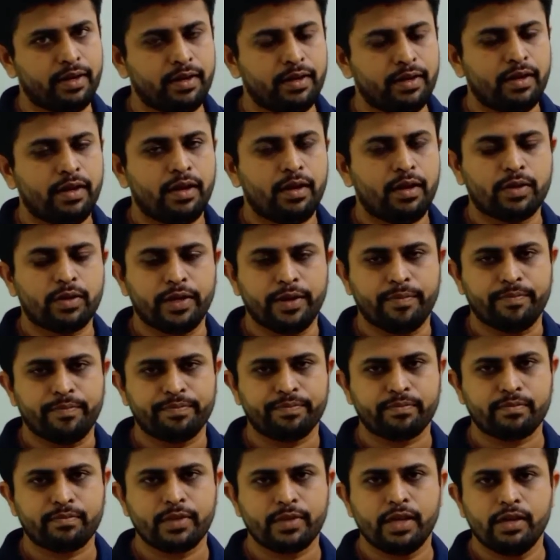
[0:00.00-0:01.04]
Okay,
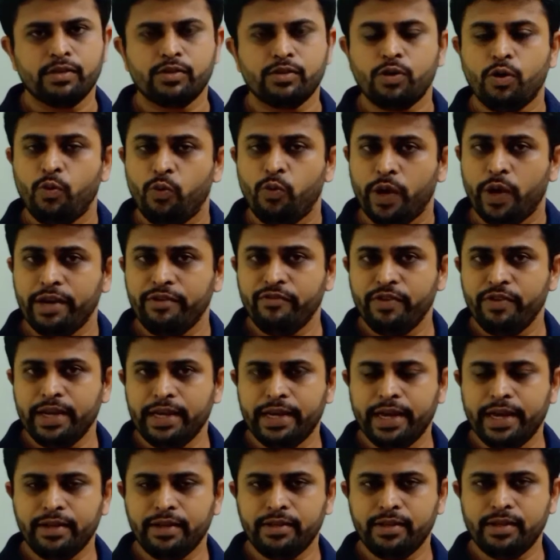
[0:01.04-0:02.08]
so when we
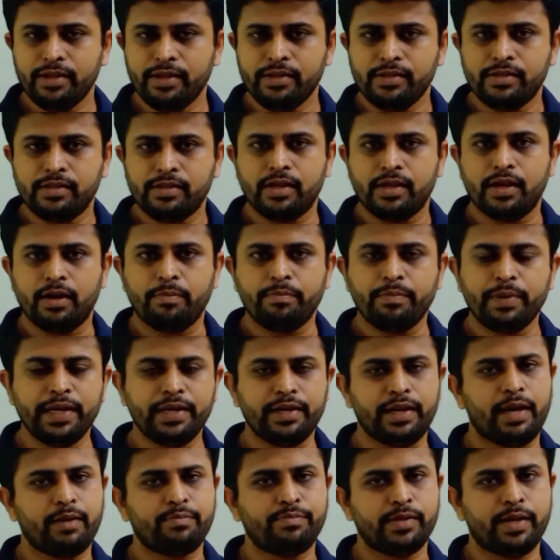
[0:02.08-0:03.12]
get this P
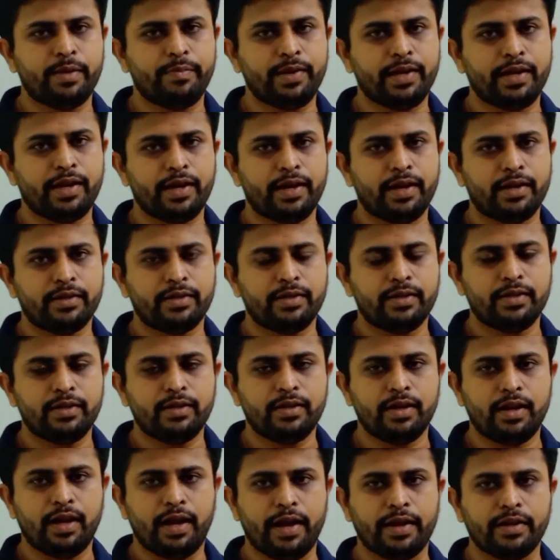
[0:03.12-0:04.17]
type semiconductor
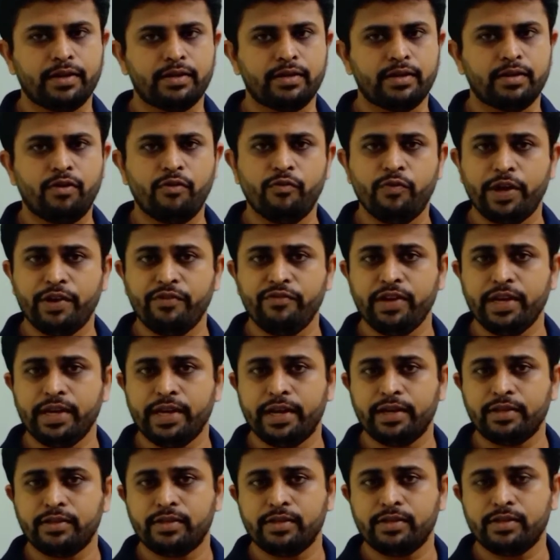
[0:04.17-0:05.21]
and when we
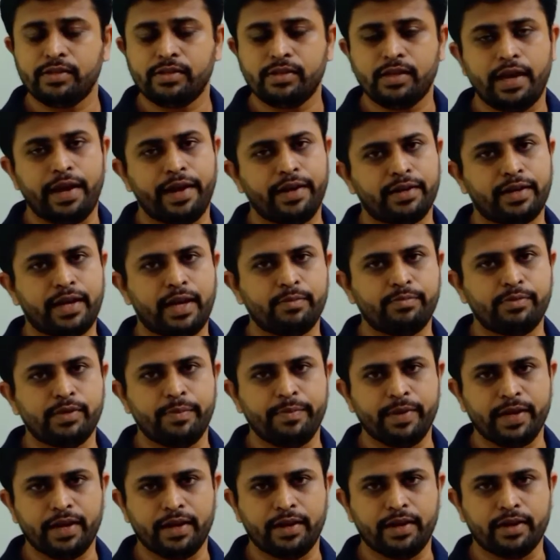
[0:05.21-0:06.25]
get this N type
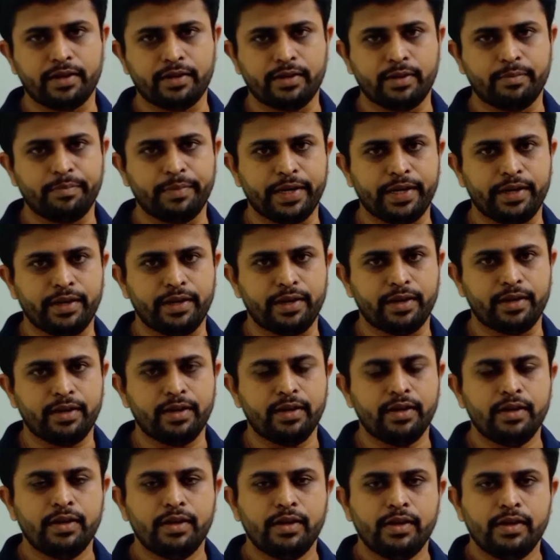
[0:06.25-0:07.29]
semiconductor material,
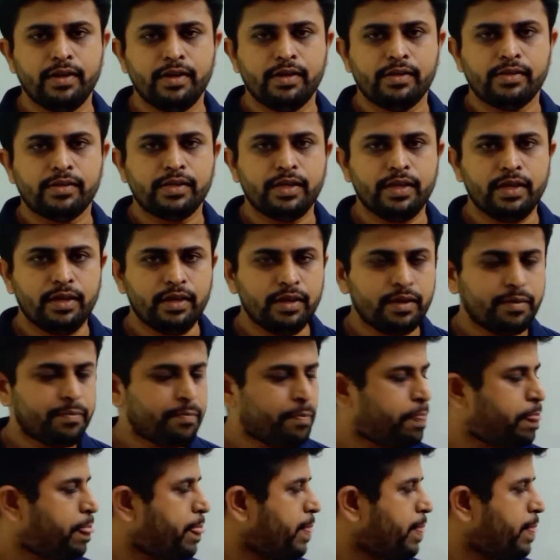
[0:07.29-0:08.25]
see,